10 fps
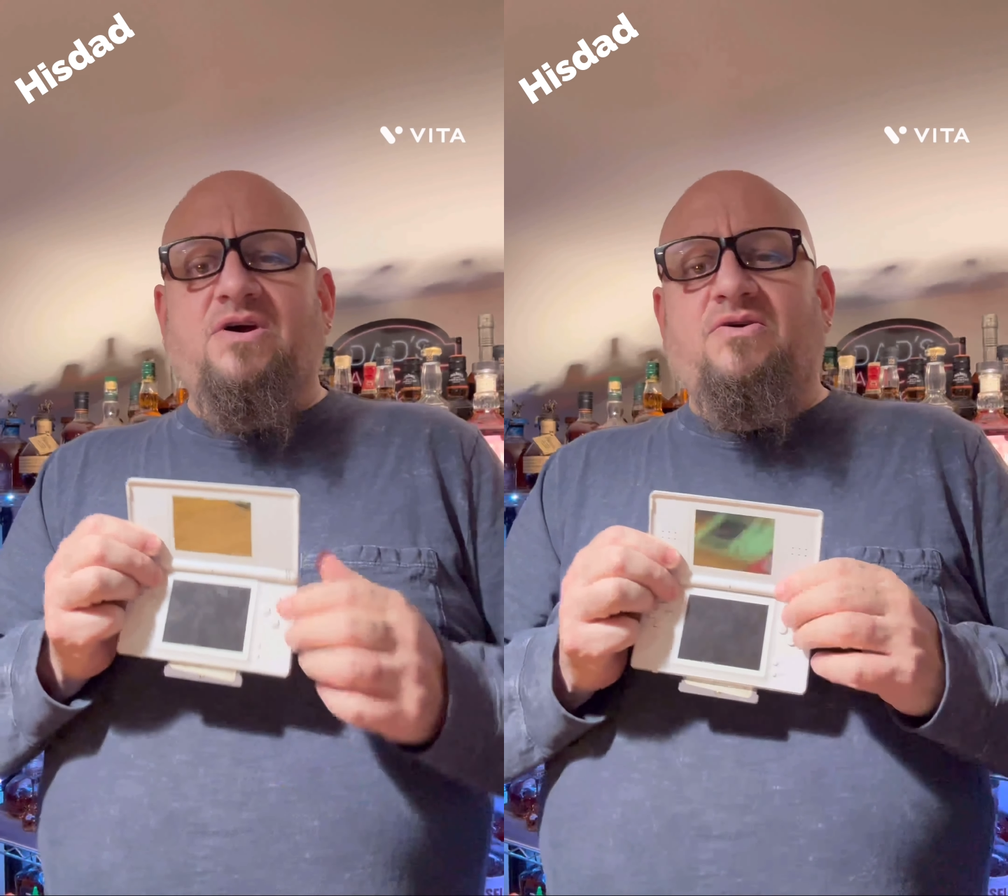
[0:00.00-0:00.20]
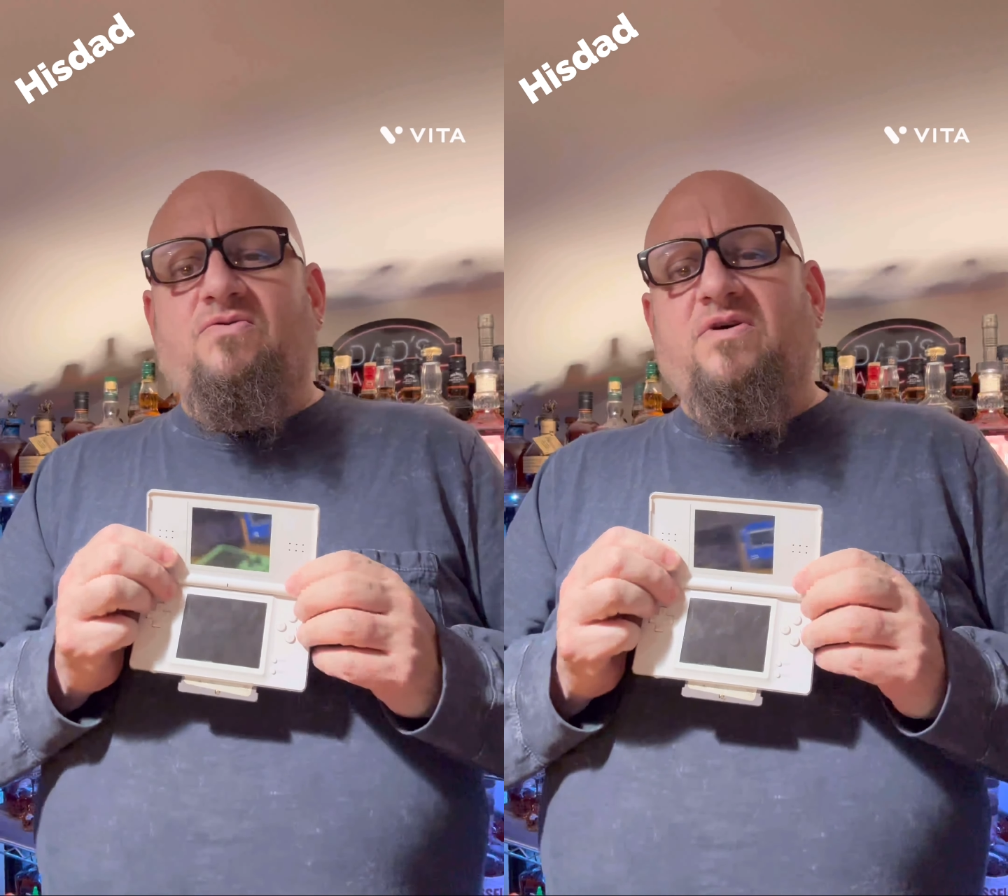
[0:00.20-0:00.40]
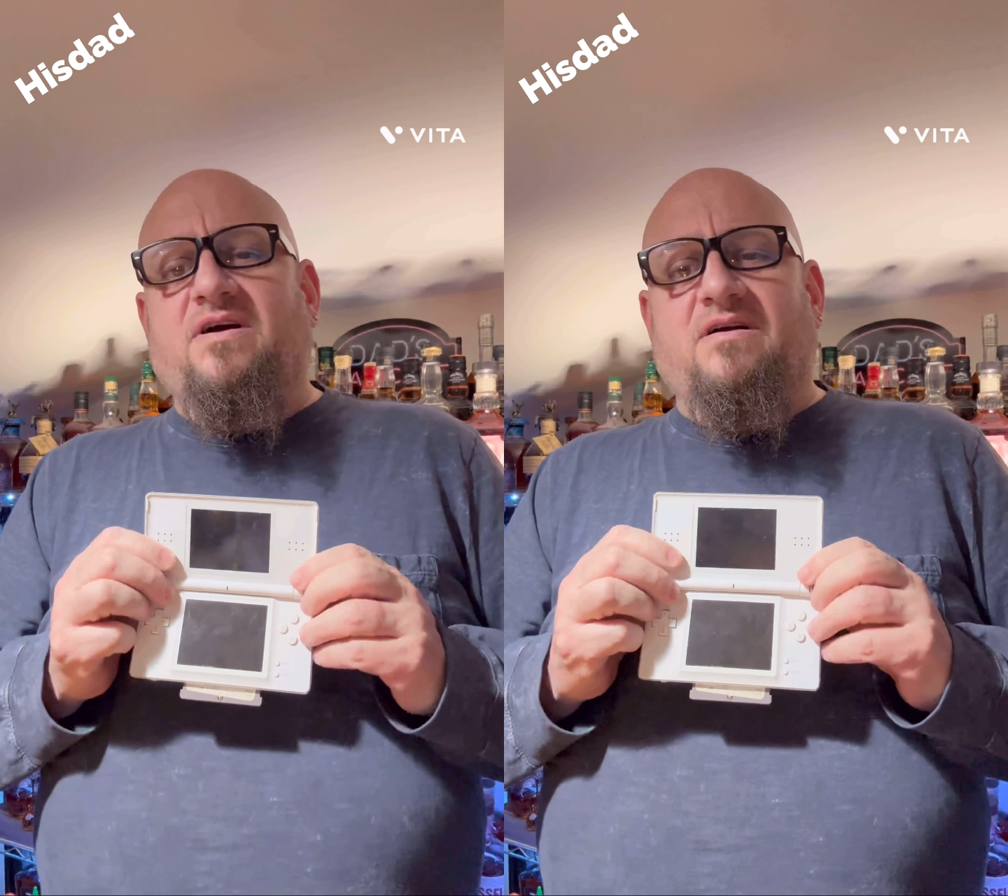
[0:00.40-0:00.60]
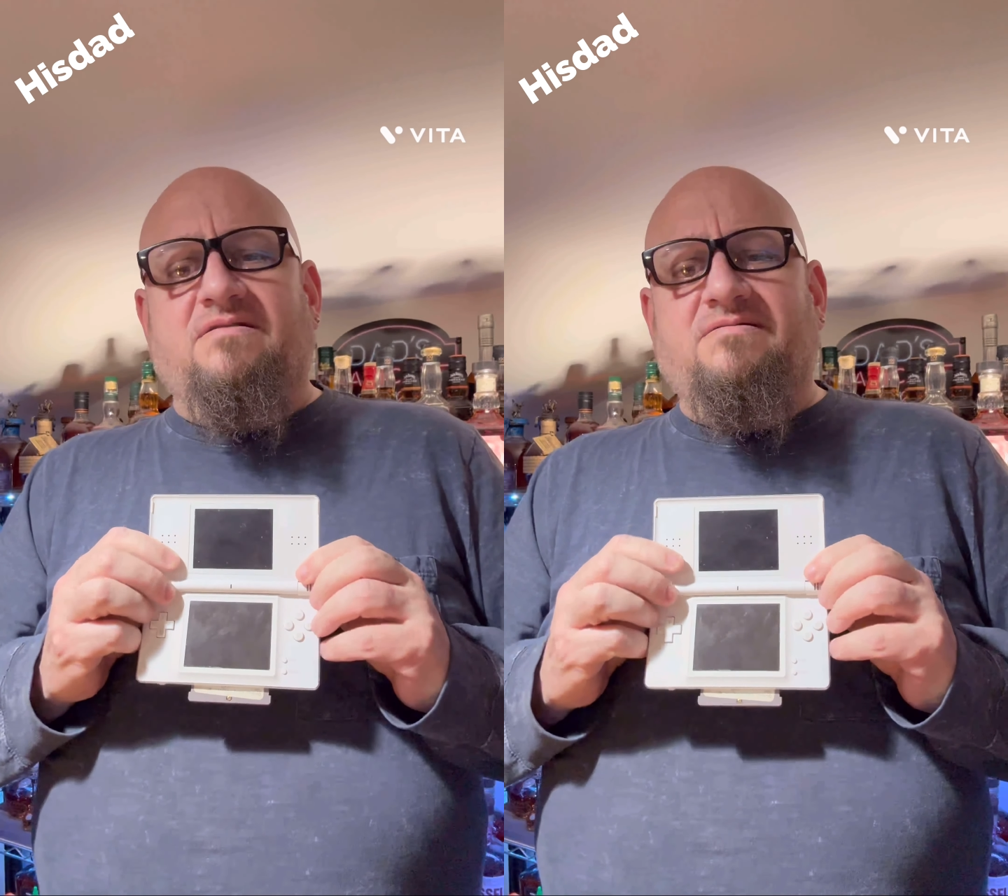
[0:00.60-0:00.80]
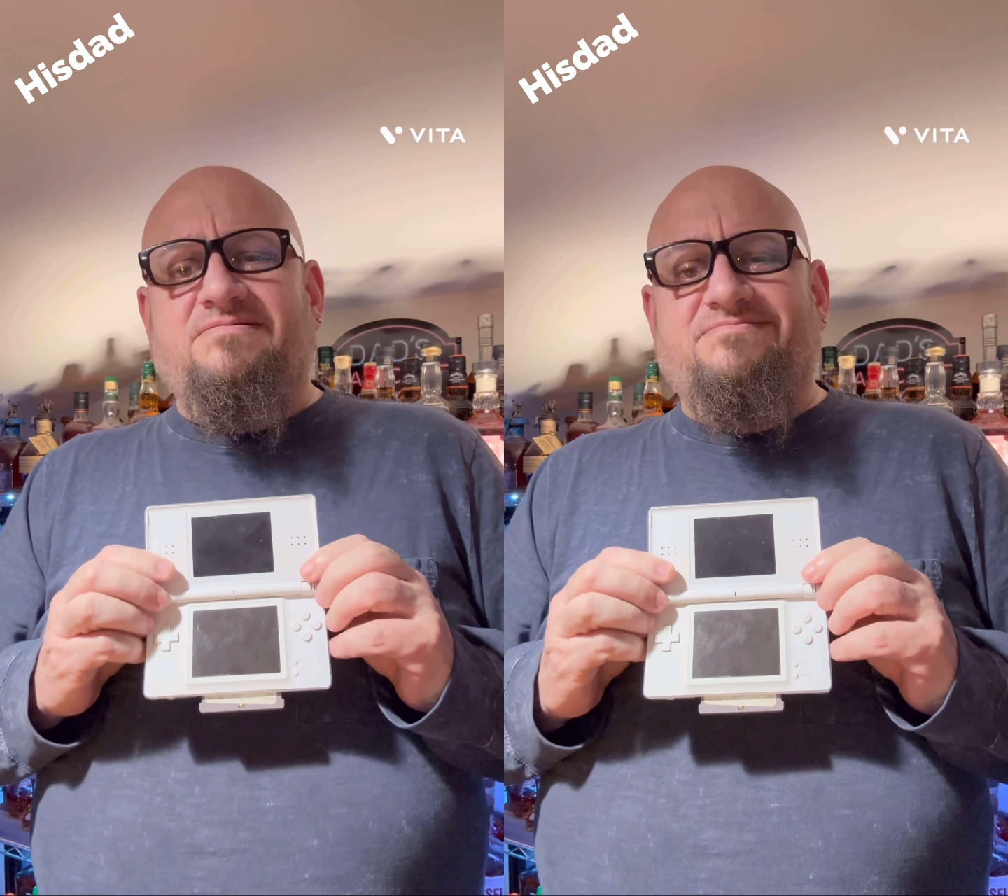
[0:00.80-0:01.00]

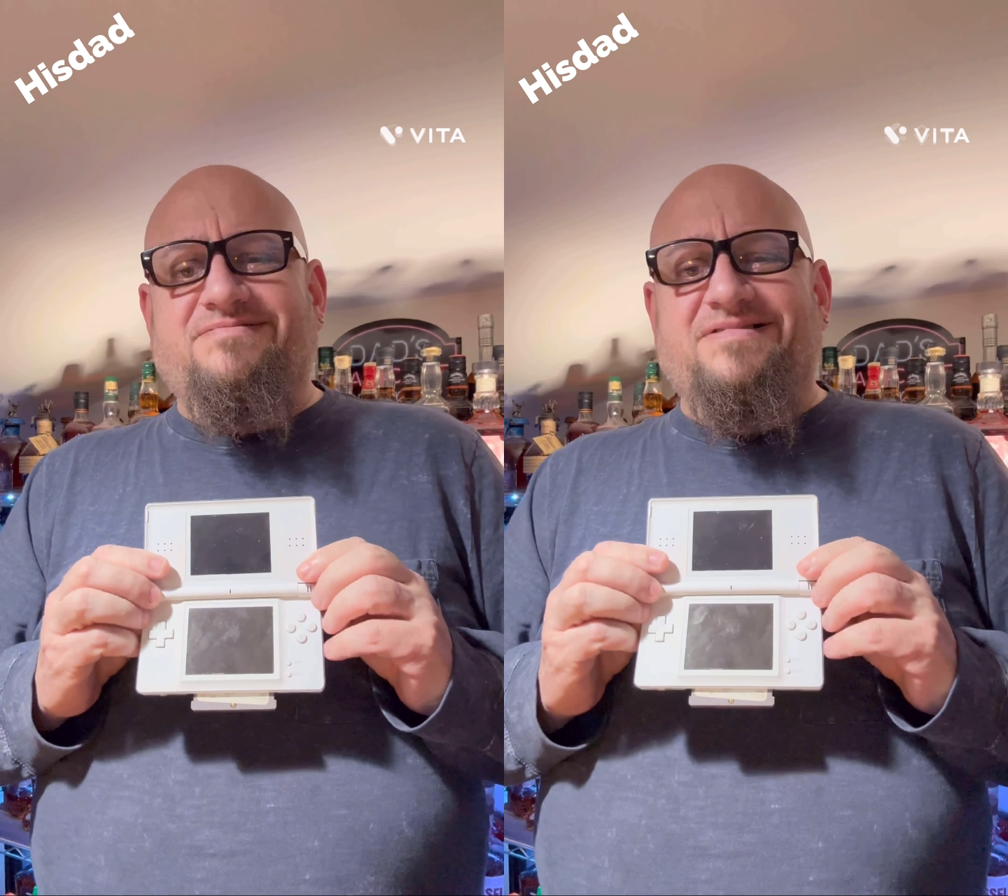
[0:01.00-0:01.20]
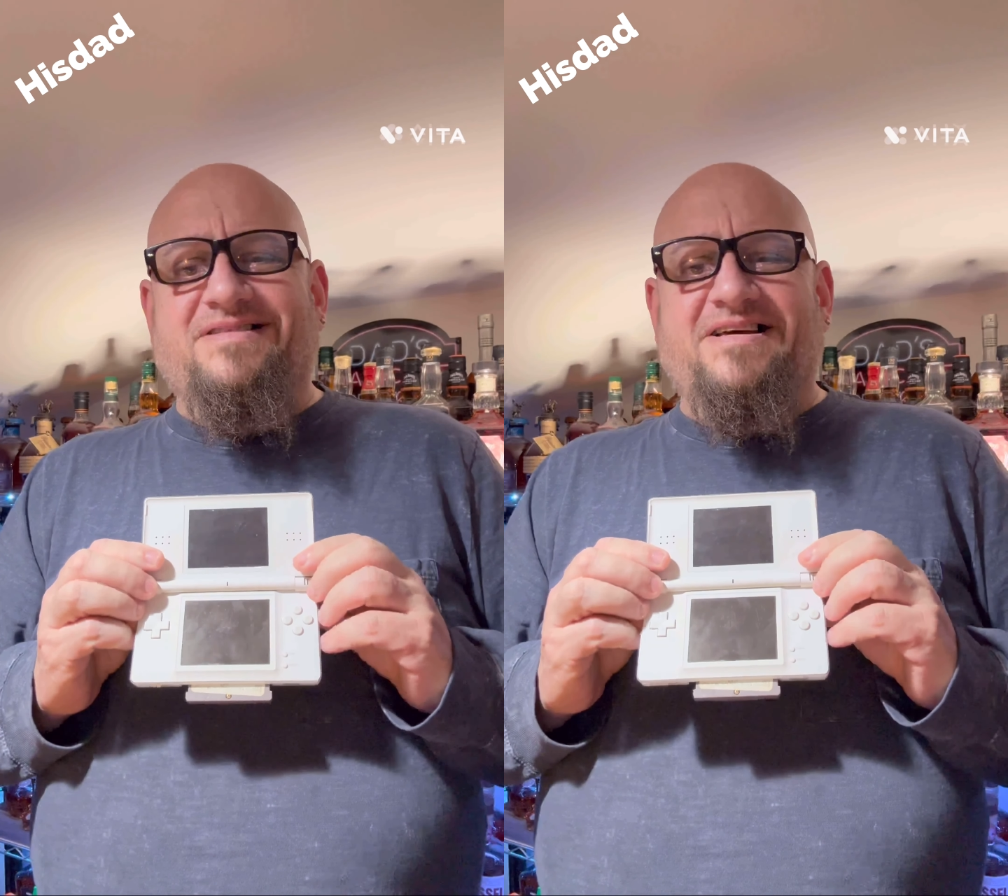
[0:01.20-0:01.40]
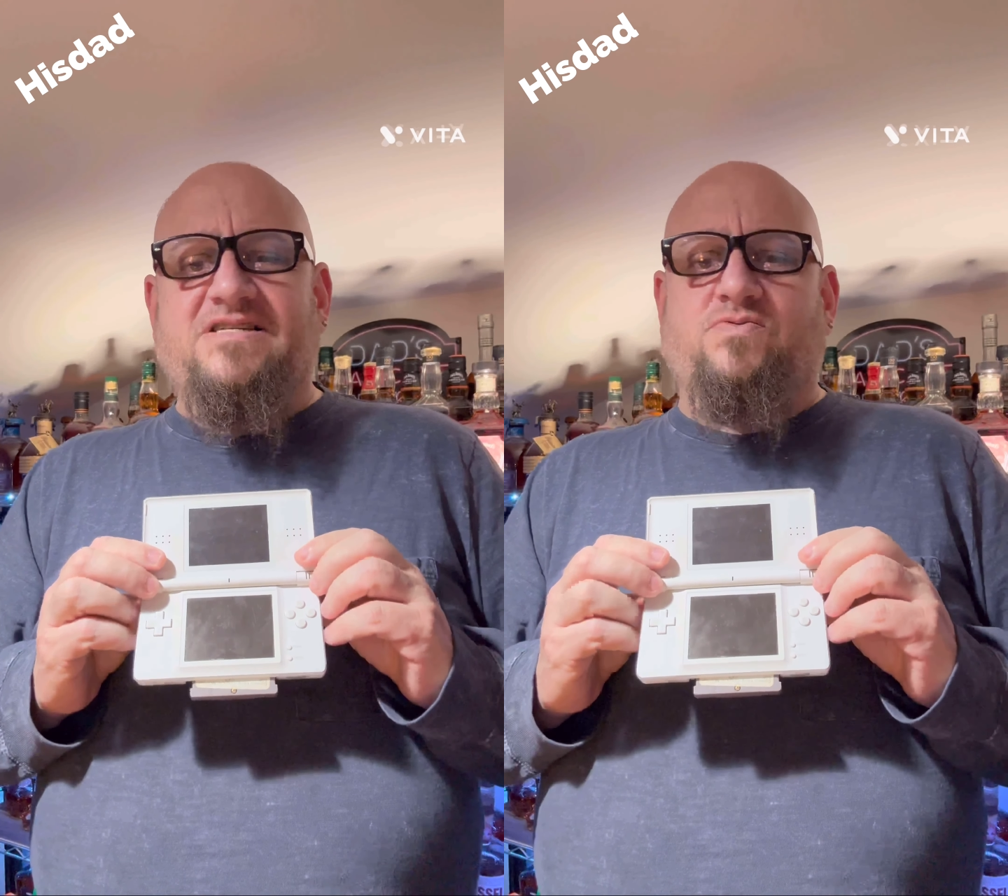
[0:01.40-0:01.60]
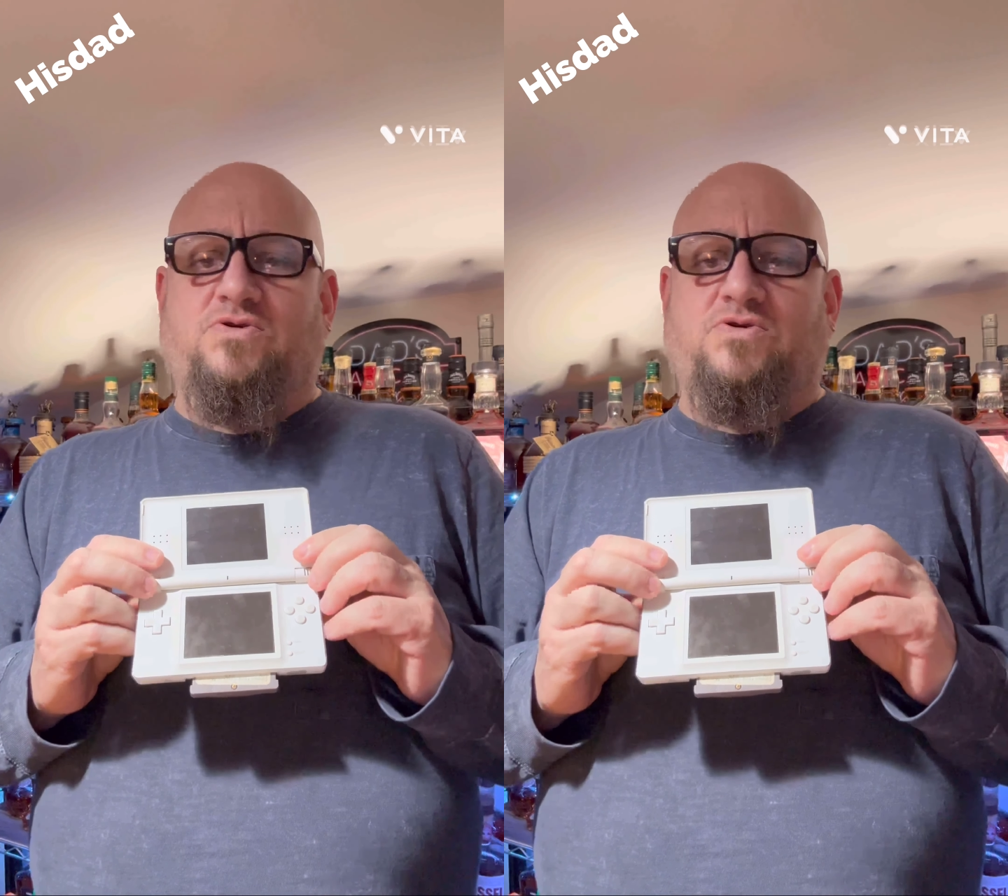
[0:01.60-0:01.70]
where this